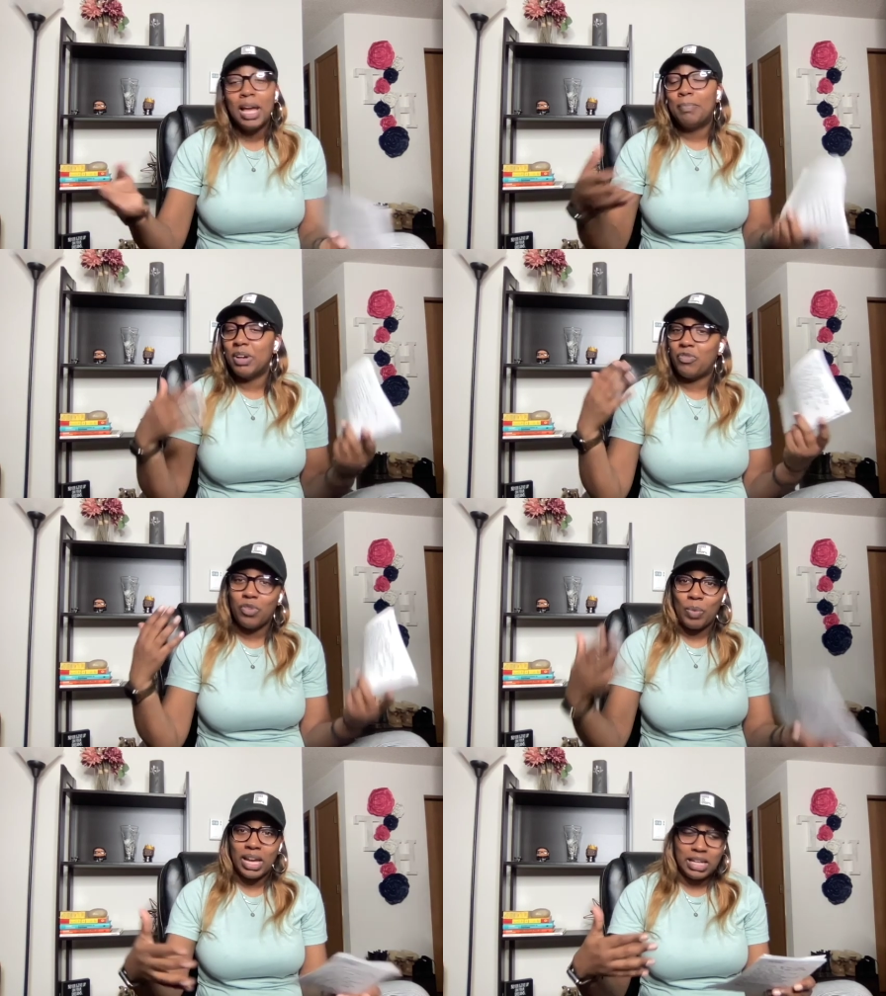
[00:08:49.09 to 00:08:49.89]
But for
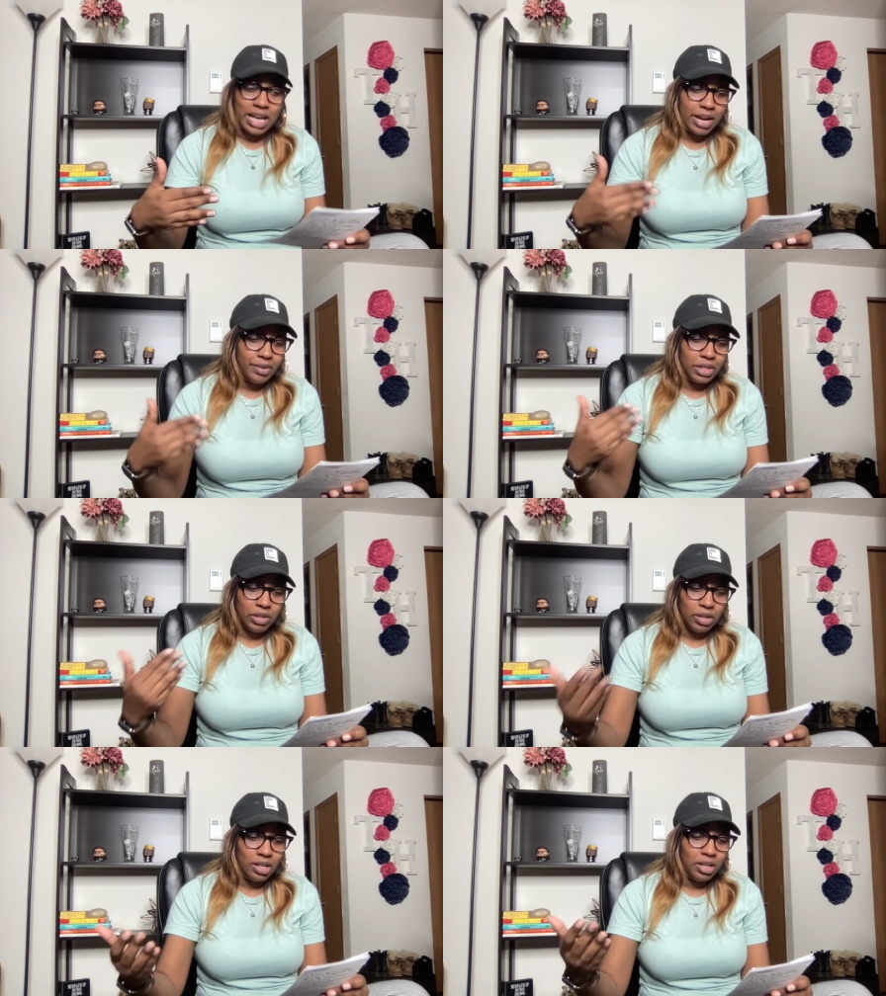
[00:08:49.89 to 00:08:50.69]
right now,
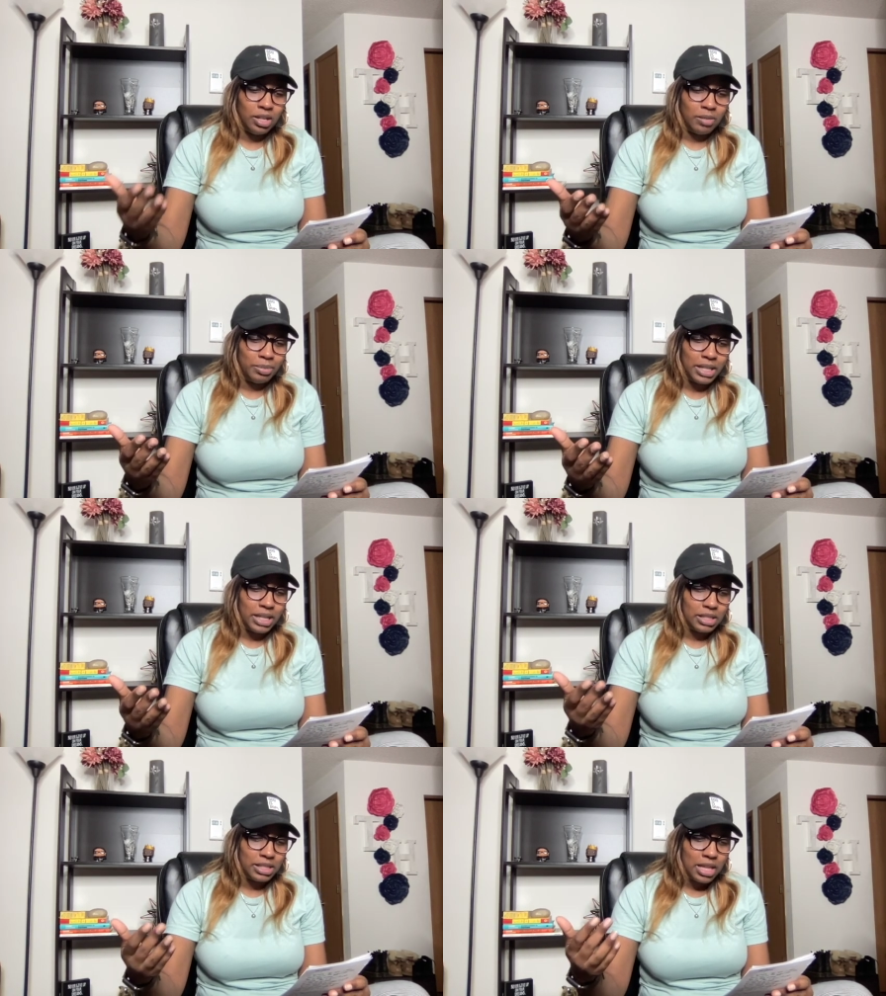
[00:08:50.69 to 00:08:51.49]
they're in a good
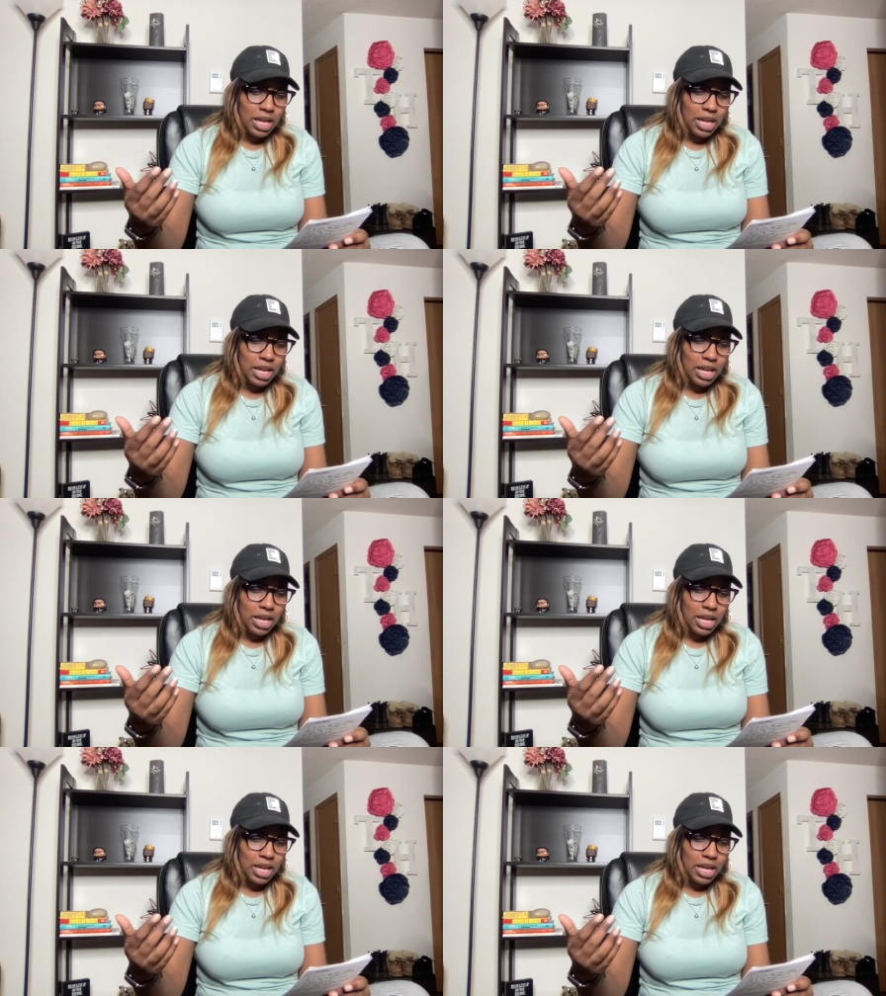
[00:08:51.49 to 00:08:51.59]
place.